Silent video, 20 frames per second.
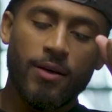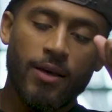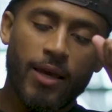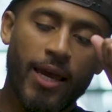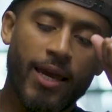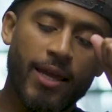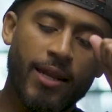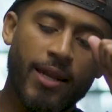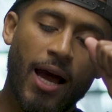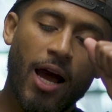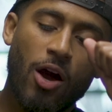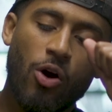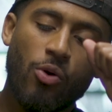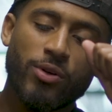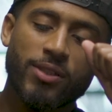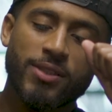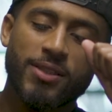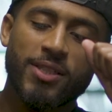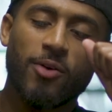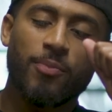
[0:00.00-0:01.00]
And I
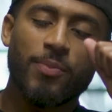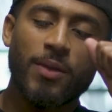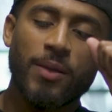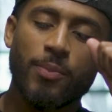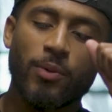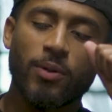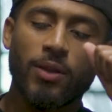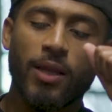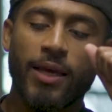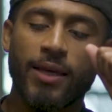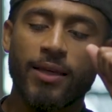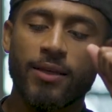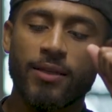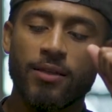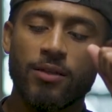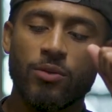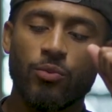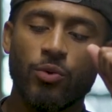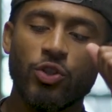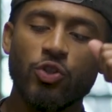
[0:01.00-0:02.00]
always tell people, like,
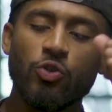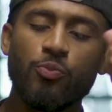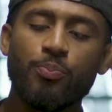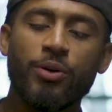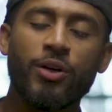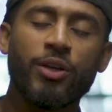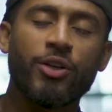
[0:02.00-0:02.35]
when you put